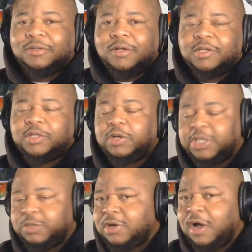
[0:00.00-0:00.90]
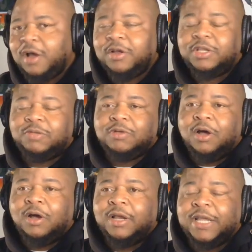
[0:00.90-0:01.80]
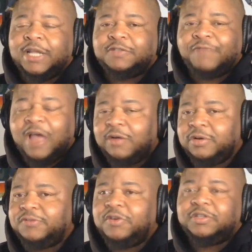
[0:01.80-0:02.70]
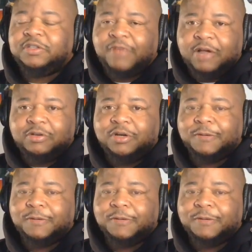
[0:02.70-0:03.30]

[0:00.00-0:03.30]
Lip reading: So it's UConn on UConn. It's founder versus founder.